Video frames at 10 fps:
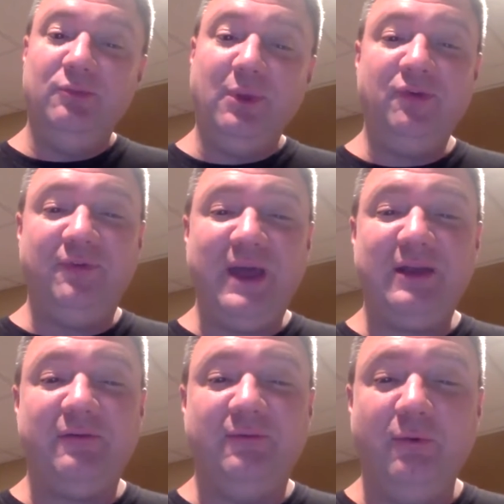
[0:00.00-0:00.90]
as well as the
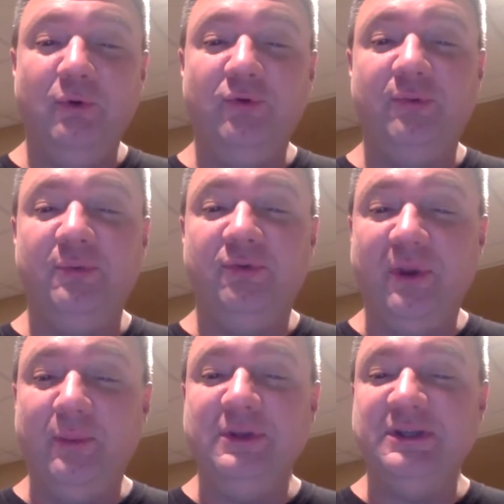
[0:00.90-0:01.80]
fact Foles was
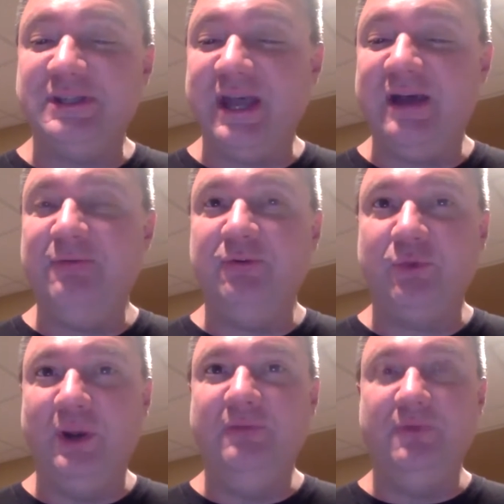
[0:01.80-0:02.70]
someone the staff was
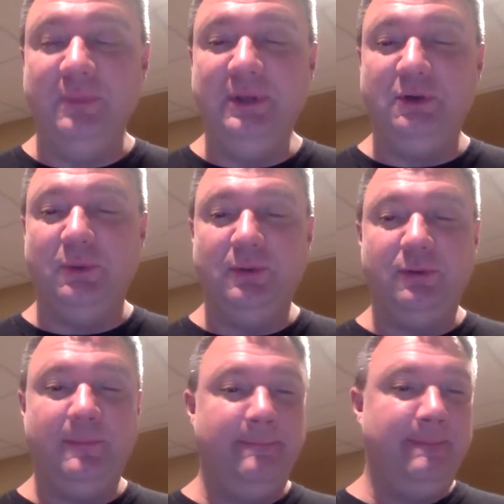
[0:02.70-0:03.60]
quite familiar with.
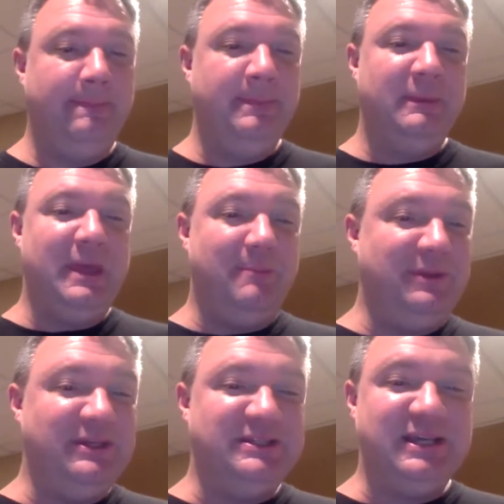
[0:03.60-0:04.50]
That
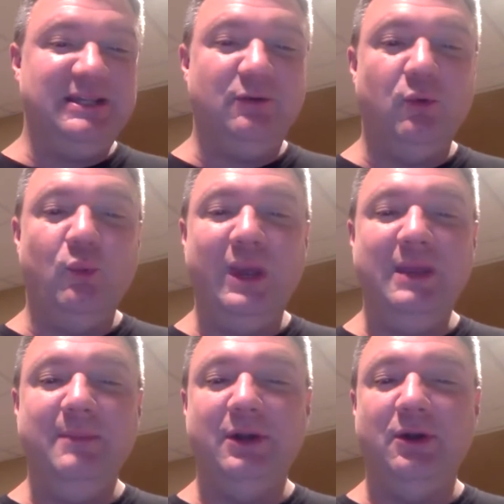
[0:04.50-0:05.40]
being said, there were way
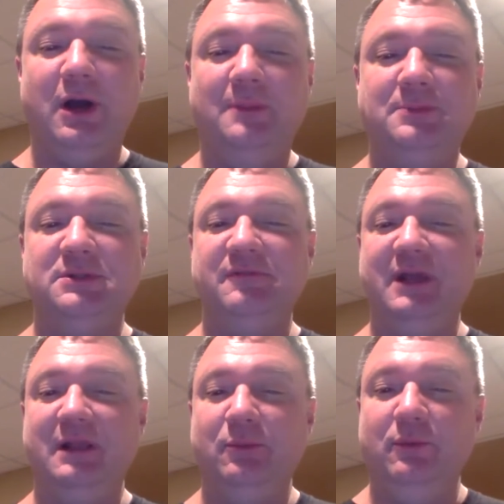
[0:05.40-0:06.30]
better options
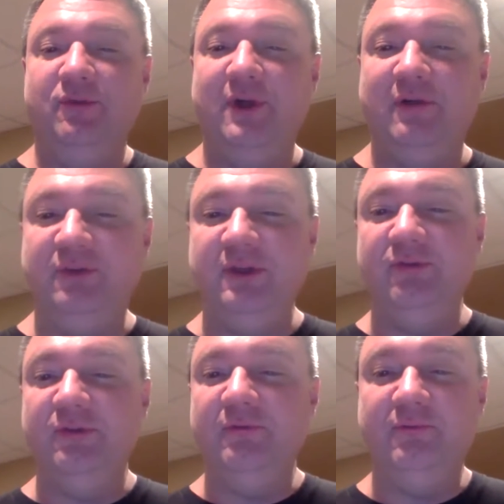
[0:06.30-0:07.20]
available this
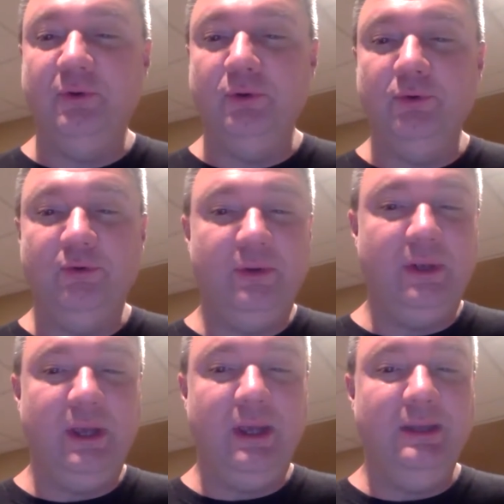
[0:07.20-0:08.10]
offseason than Foles.
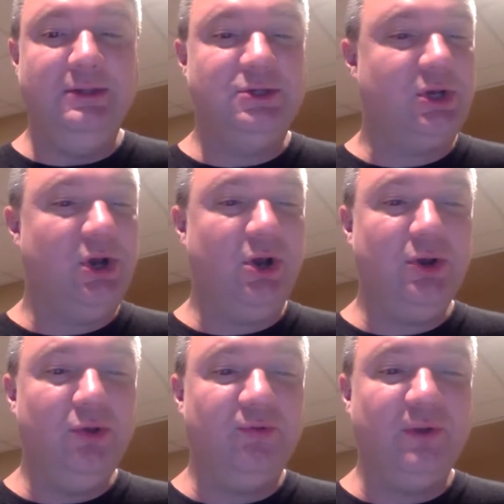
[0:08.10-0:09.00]
And
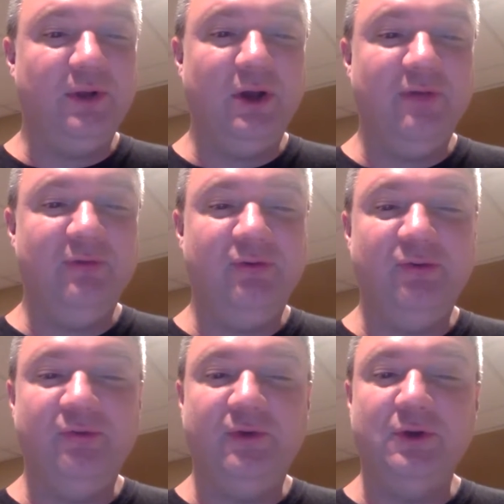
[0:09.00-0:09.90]
Chicago's front office has
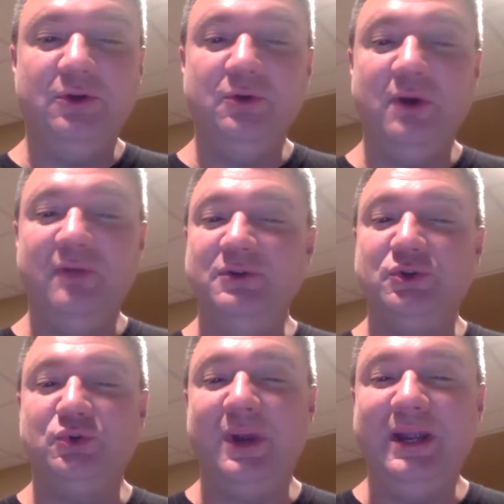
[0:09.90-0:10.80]
far too often
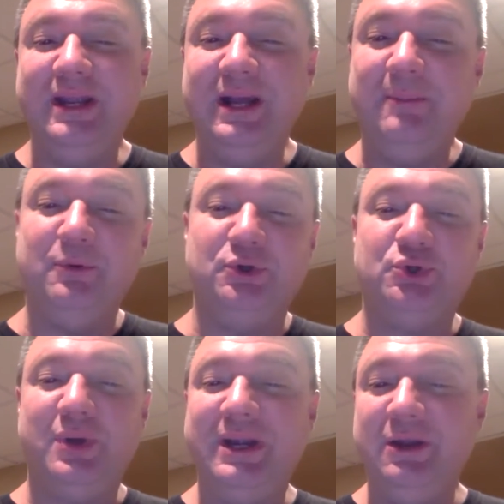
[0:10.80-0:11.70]
traded up or
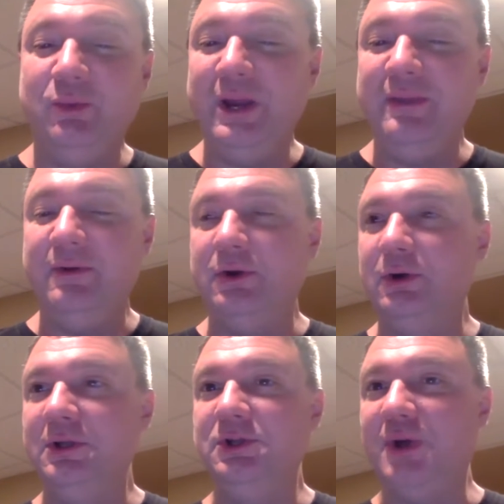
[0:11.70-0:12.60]
traded away their
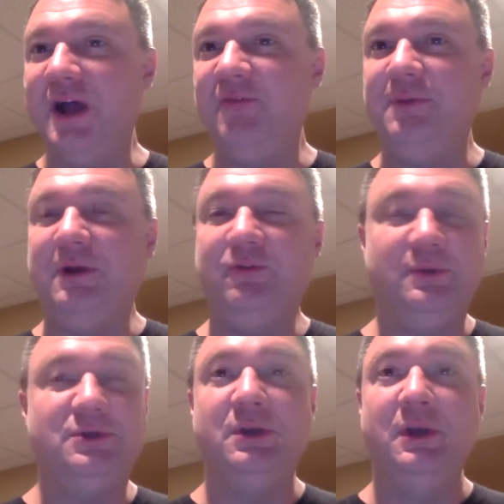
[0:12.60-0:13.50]
early draft picks,
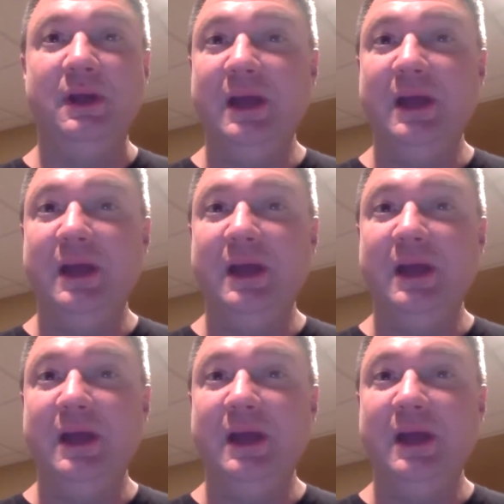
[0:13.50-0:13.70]
which